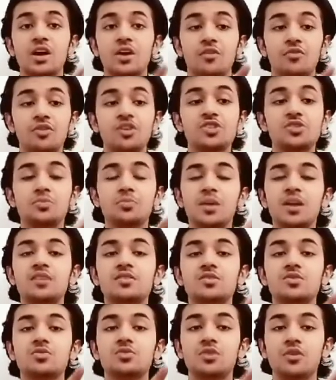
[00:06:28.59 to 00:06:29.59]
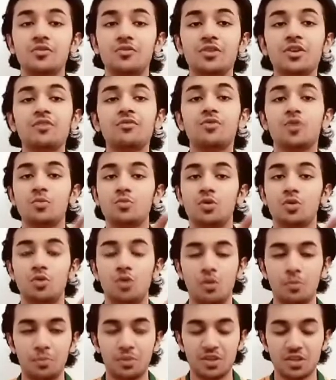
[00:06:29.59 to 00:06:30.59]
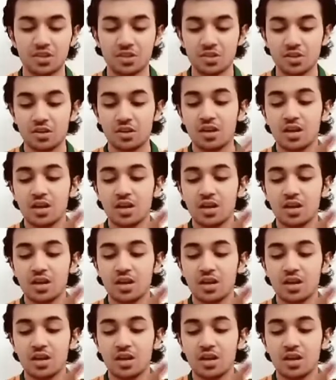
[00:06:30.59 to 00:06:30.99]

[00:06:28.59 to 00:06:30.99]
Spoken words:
which makes you different from your competitor.